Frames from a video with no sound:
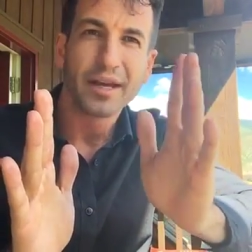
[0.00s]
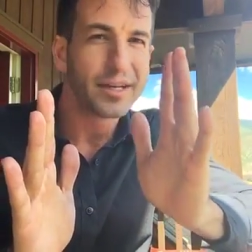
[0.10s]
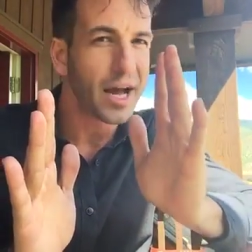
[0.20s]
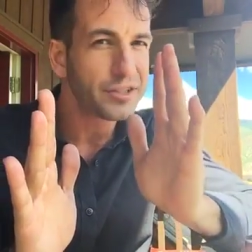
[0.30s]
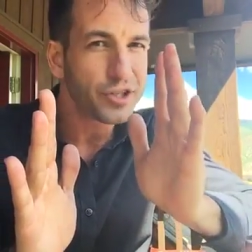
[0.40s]

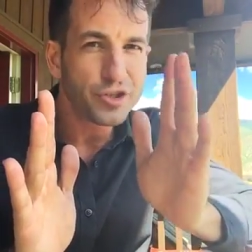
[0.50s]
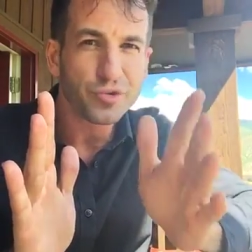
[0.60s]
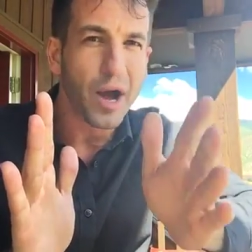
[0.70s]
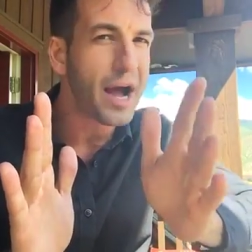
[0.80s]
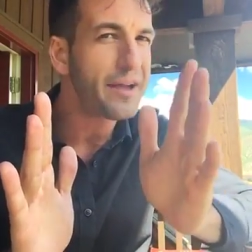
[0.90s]
not to
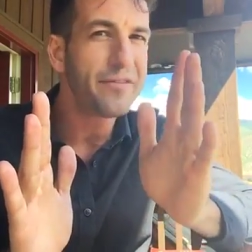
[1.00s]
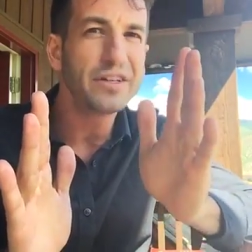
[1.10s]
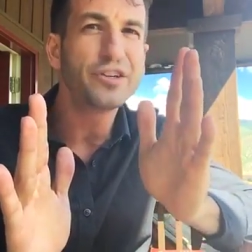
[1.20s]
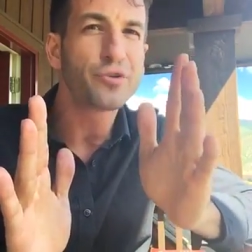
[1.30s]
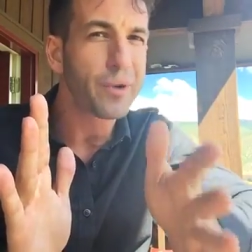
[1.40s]
drive
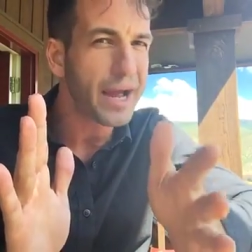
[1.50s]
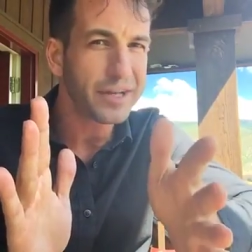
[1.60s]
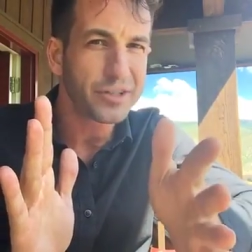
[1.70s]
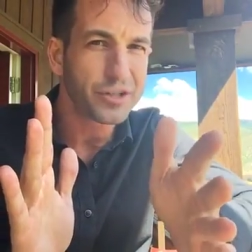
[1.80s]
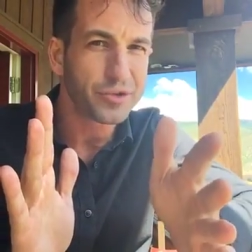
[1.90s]
and
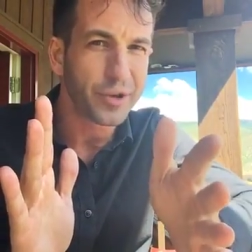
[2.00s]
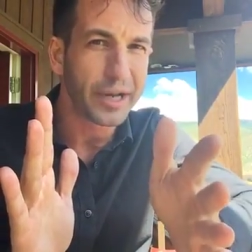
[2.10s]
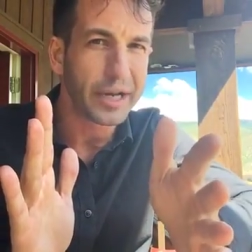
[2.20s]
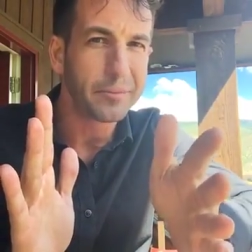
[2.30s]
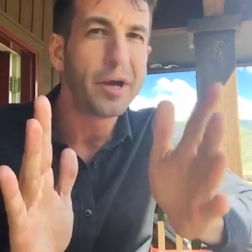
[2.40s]
direct the
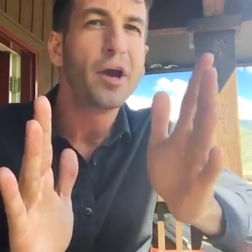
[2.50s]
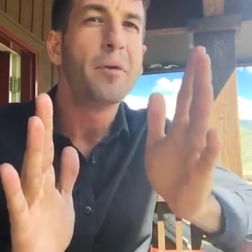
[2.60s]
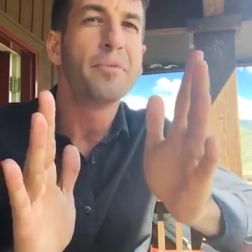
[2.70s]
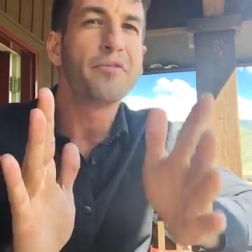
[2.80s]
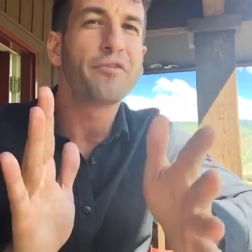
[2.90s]
dream,
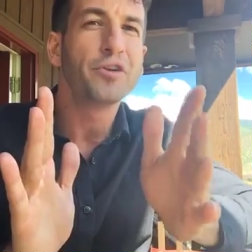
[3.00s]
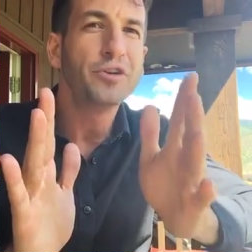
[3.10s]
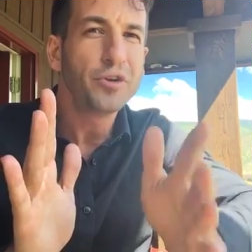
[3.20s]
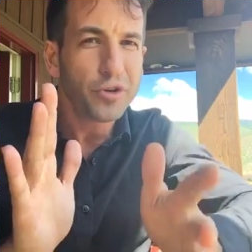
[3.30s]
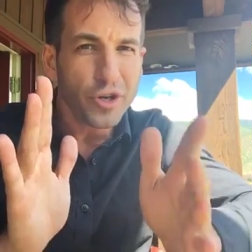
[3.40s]
but for
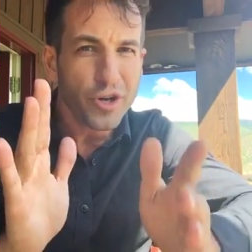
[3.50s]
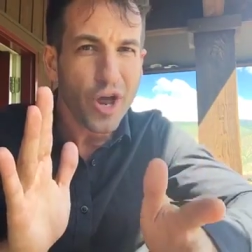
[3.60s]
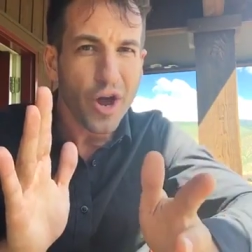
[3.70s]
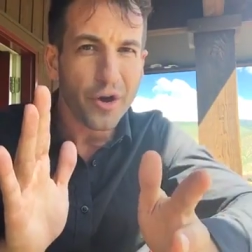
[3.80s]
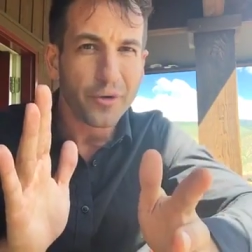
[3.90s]
you to
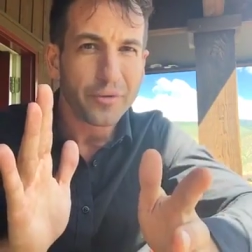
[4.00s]
know